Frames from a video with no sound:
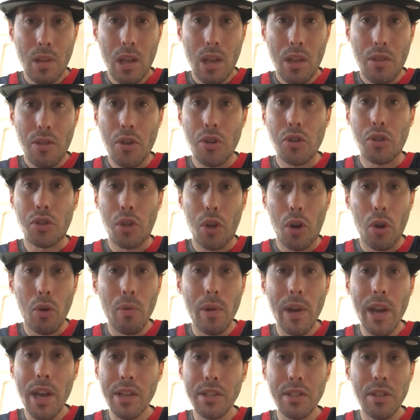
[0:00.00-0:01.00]
There's no
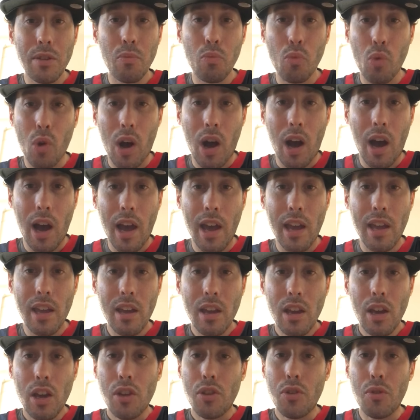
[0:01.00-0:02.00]
reason why
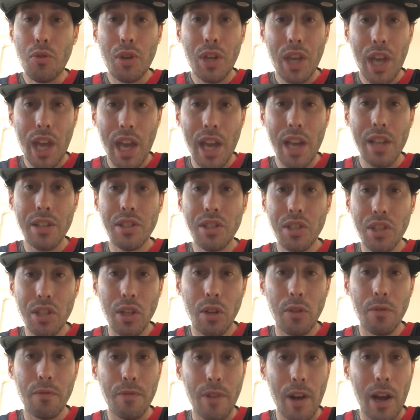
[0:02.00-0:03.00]
you can't
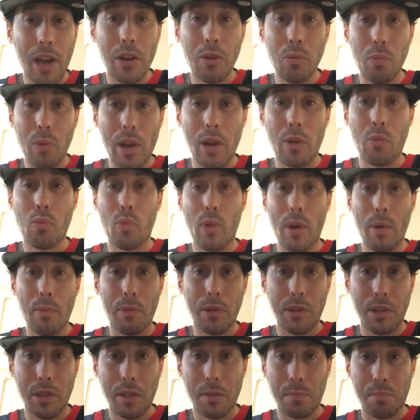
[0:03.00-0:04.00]
still find a way to win
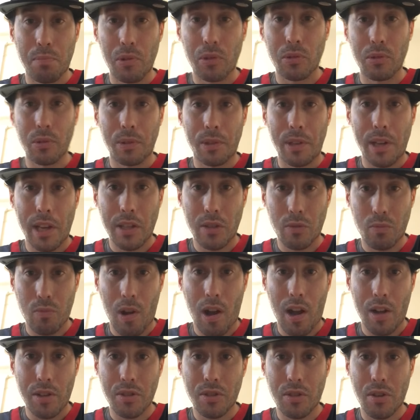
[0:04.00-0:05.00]
with this Brooklyn Nets
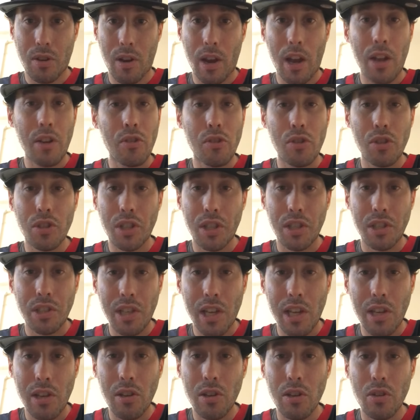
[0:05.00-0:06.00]
roster, and you just
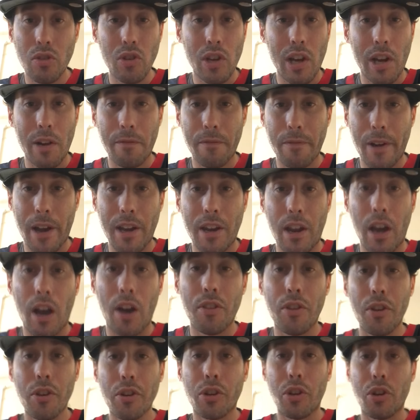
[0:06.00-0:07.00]
continue to try to find
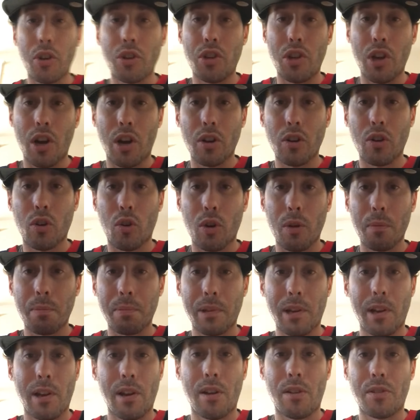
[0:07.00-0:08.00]
other good young core
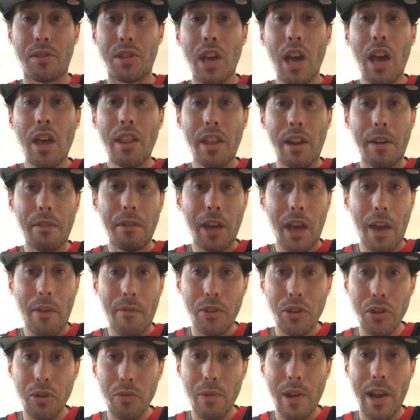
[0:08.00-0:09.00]
players that if
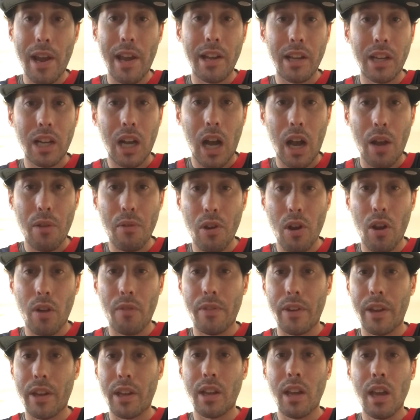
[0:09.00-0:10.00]
Kevin Durant and Kyrie
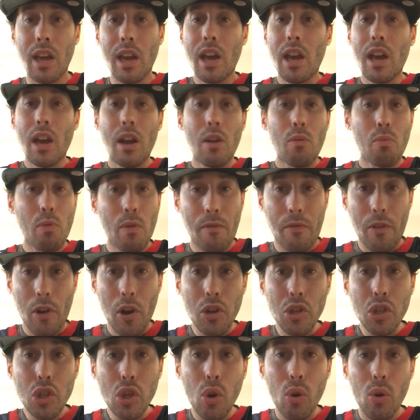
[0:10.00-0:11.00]
Irving
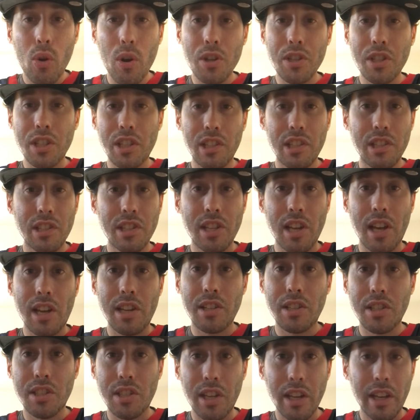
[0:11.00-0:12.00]
reverse course and decide to
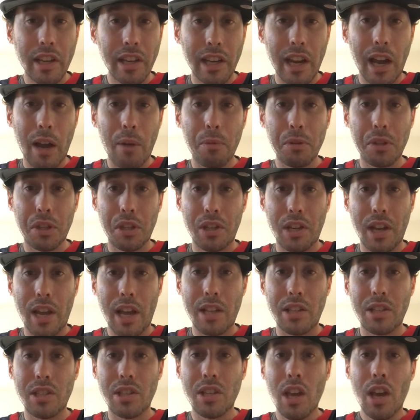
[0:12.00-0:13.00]
stick it out with the
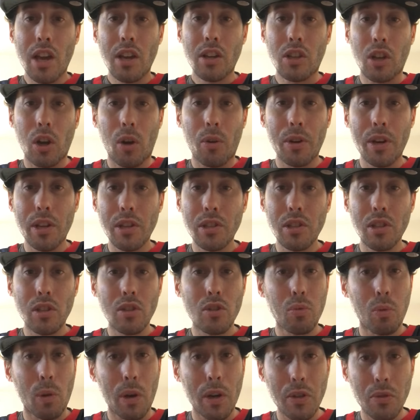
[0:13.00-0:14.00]
Nets going into the
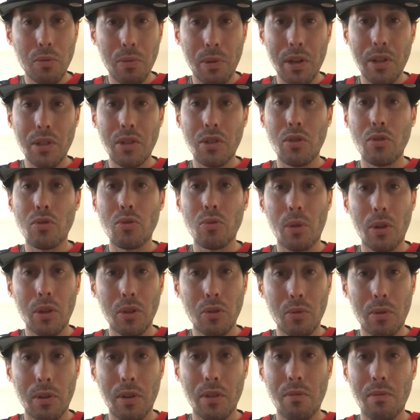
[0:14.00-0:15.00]

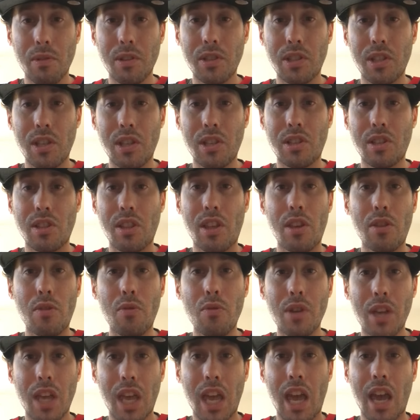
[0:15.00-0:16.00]
2022-2023 season, that you
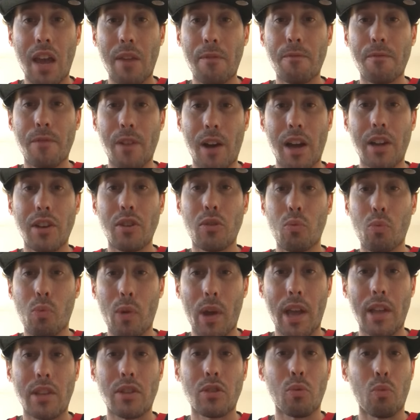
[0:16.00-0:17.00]
can't find a
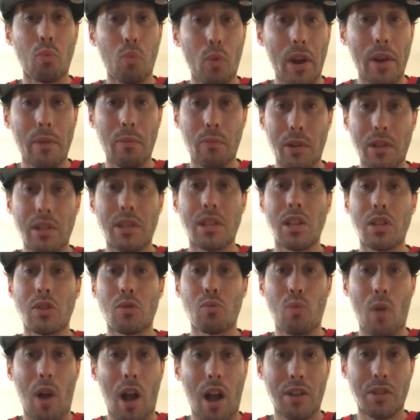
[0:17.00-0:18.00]
way to win with this
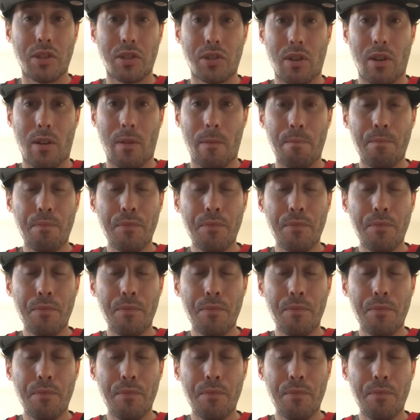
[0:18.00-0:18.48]
roster.